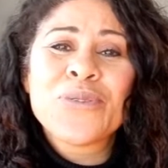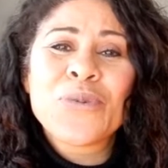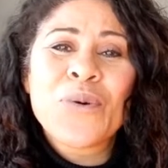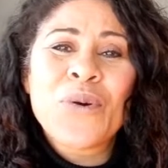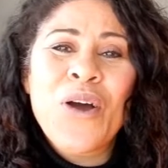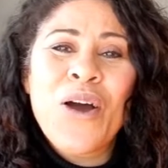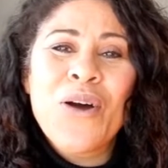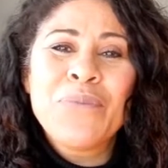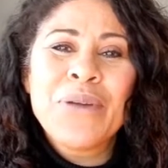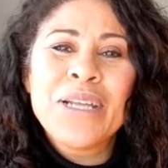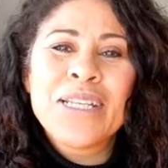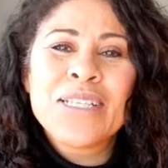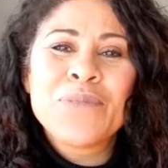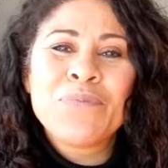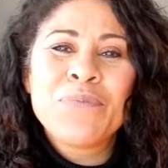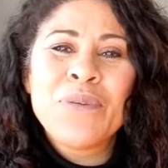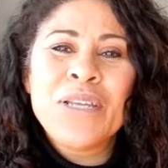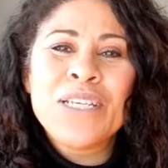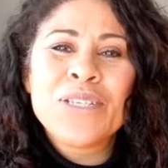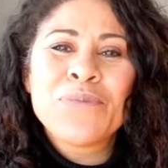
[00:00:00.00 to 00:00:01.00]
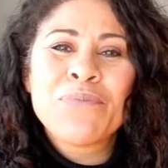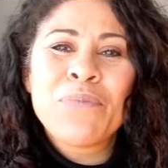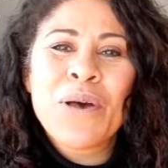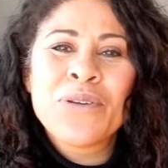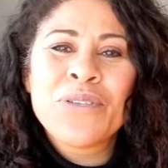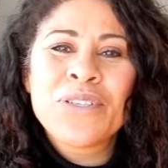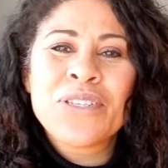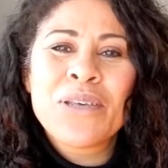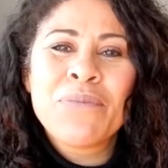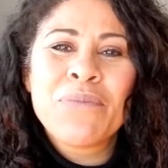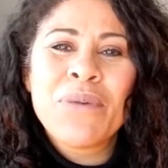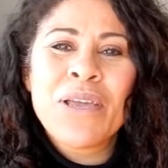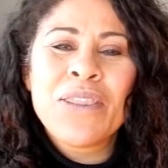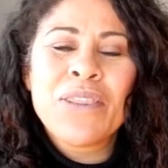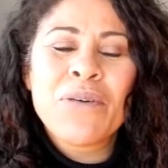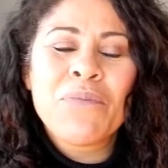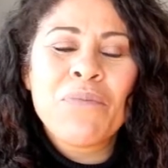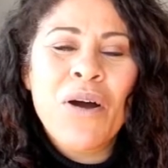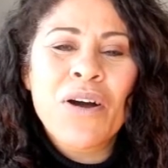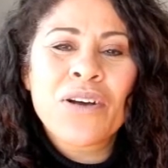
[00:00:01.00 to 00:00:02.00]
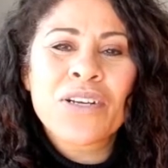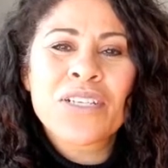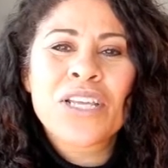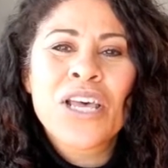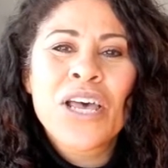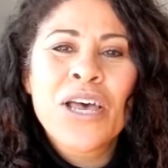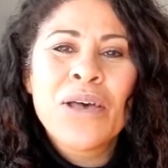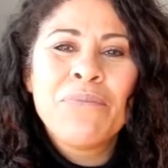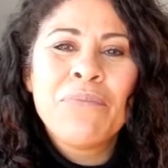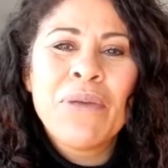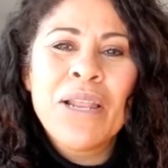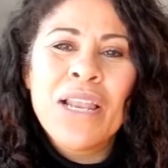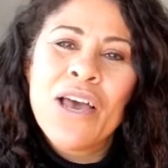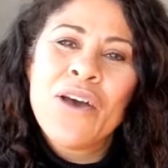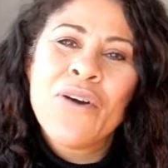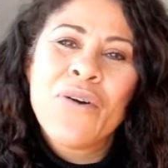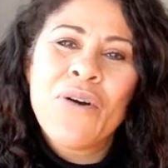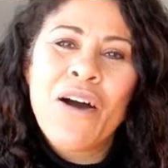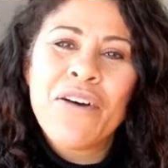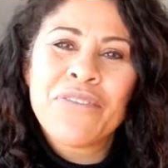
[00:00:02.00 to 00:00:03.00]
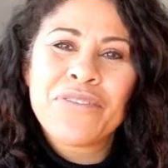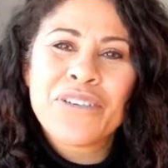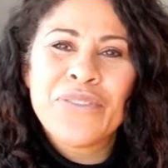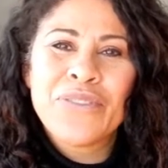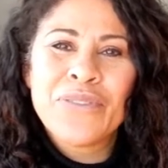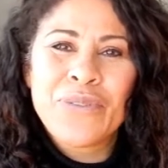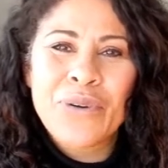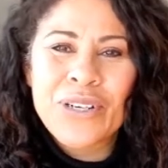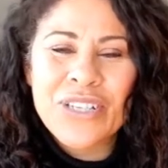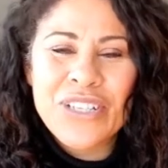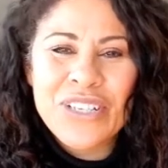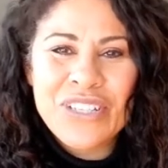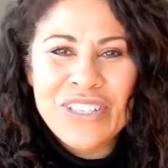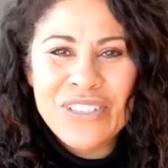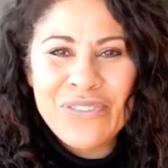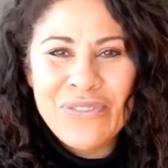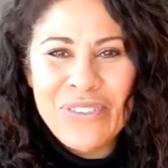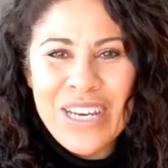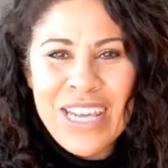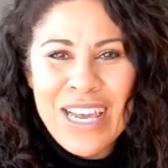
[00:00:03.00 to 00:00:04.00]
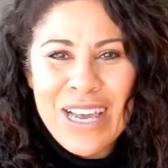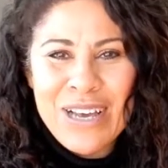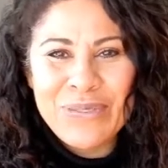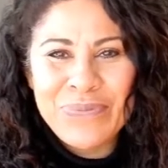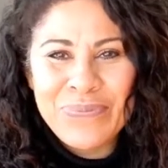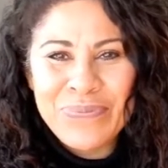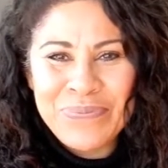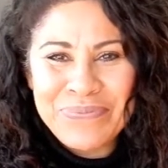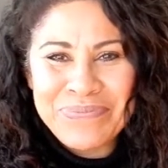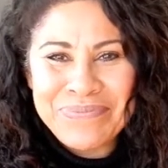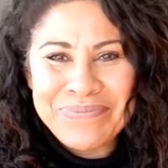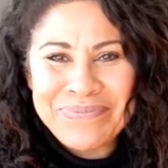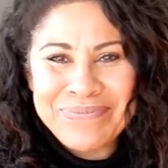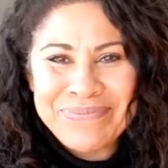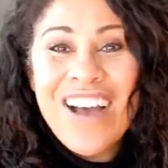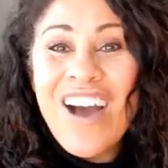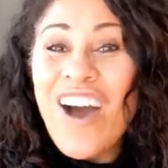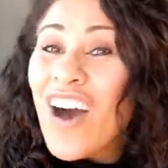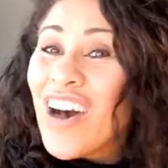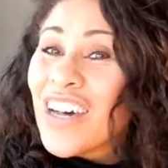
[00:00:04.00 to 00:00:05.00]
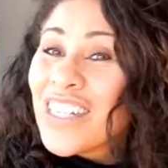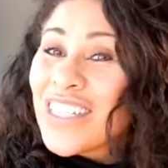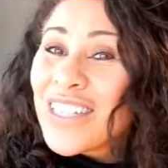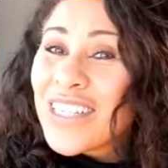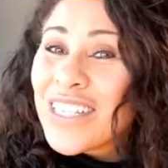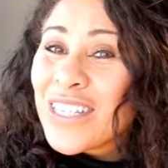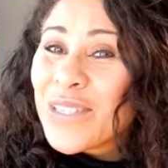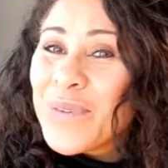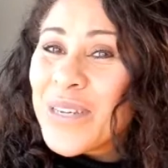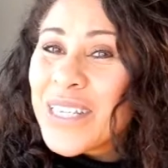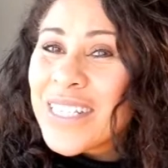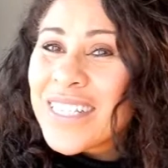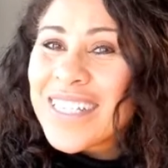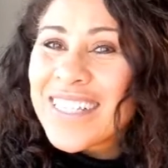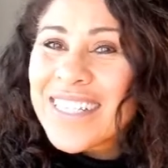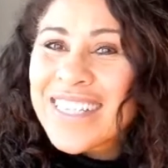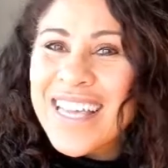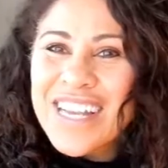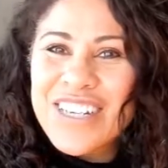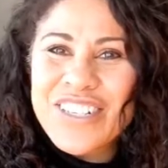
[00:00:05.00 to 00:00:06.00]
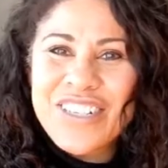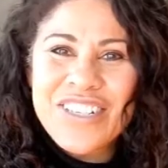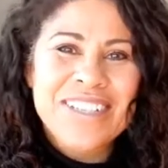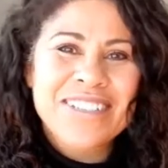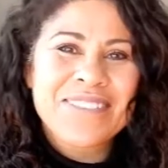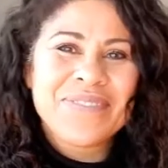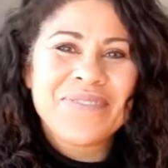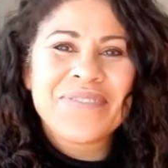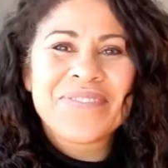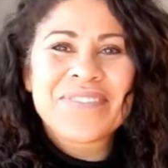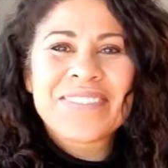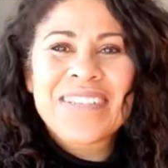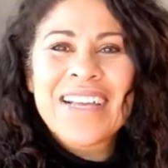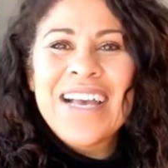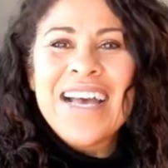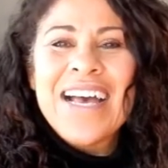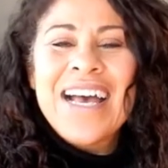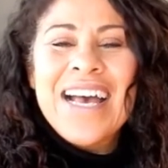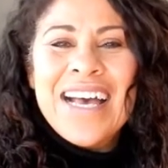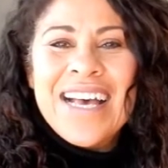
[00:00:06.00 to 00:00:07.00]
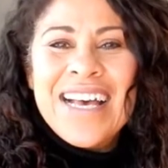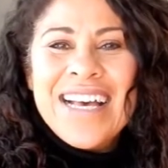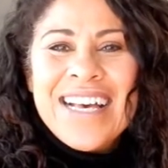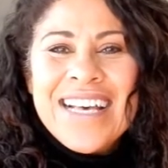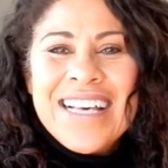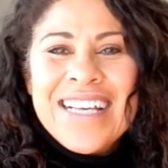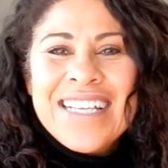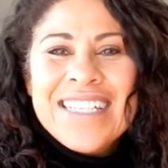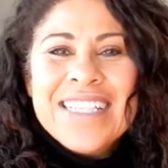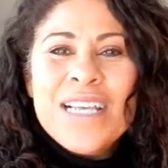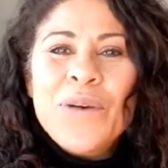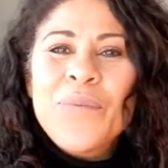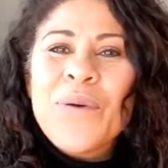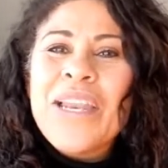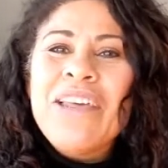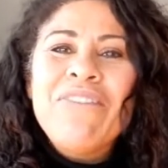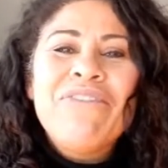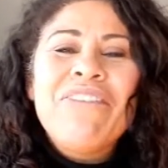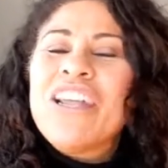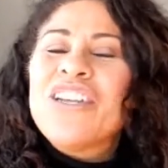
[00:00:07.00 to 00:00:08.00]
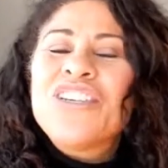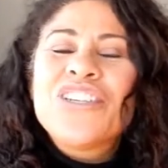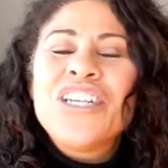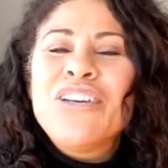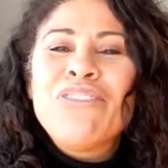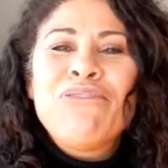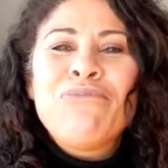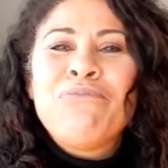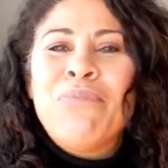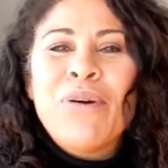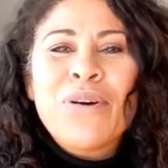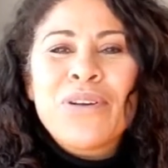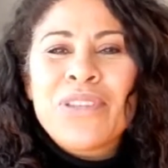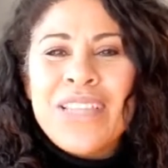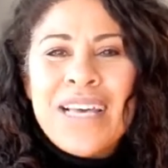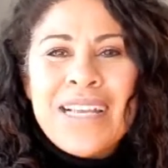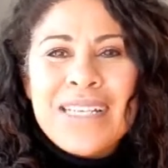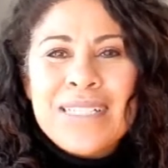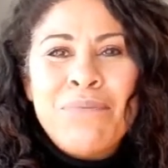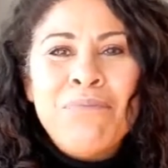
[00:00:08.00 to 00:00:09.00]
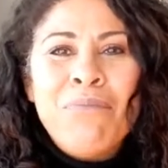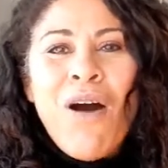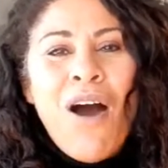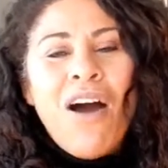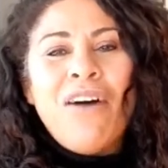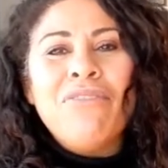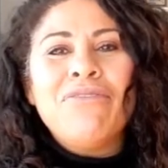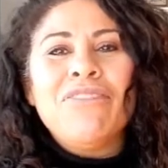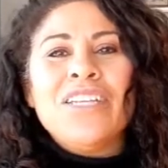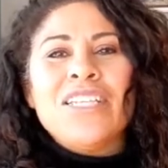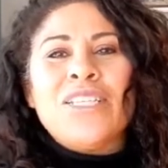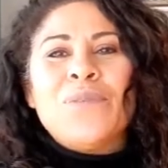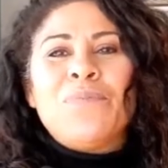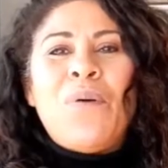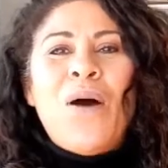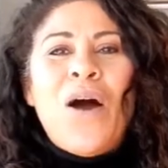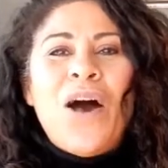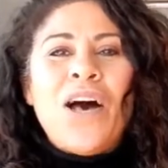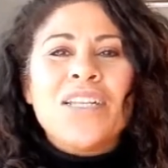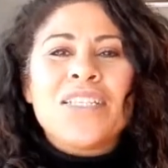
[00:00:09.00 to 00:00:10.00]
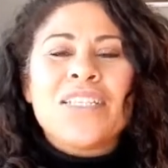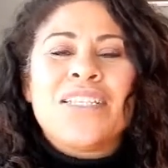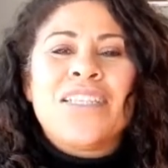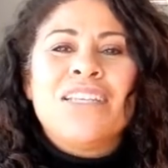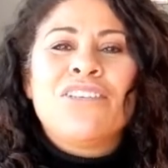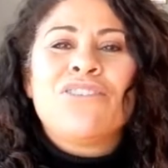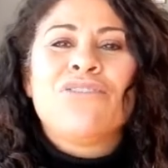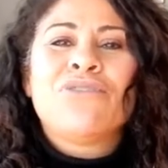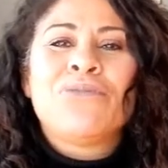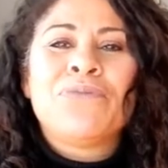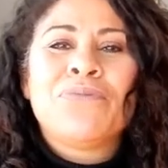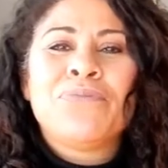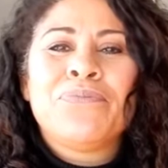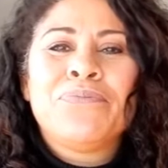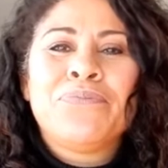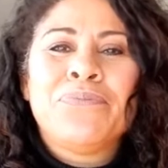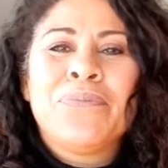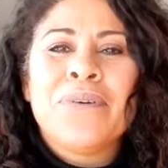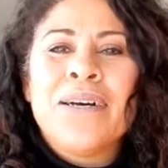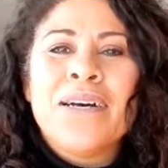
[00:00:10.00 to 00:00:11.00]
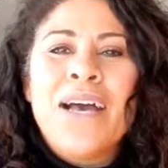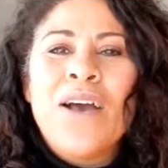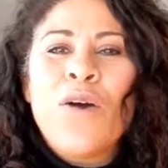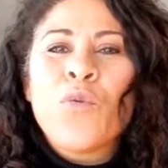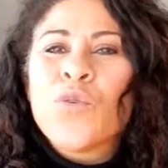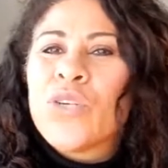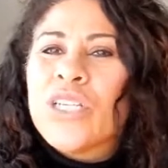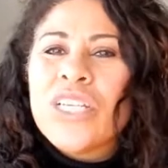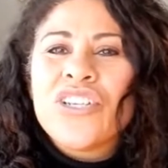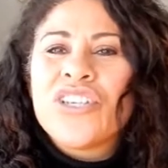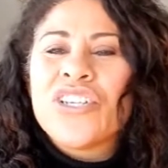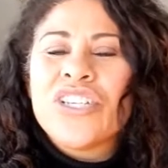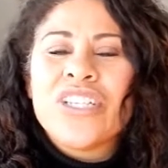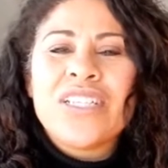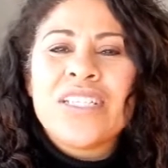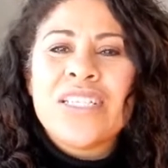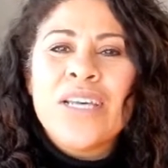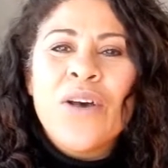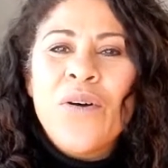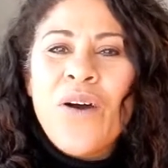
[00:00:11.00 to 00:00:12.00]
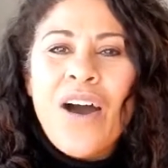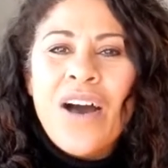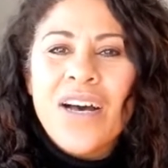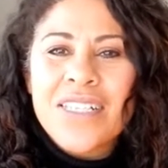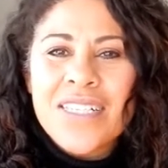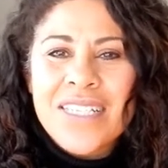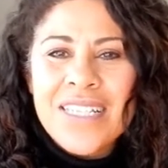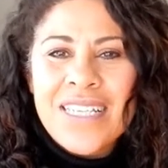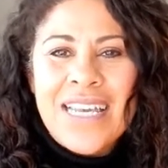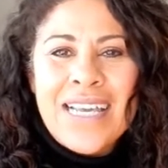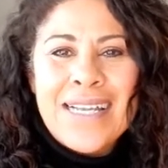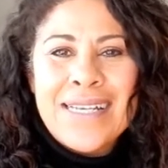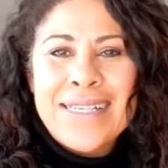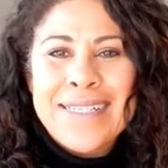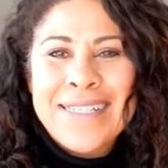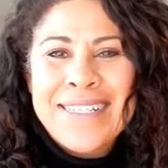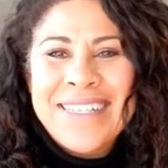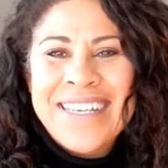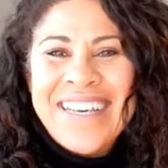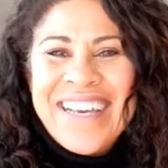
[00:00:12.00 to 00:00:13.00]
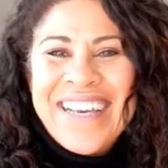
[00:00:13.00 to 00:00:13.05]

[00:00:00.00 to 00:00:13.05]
or comments, please post them in the box below after you've watched this video. On to this week's discussion. So when eventually you've booked that marvelous part that you've auditioned so hard to get,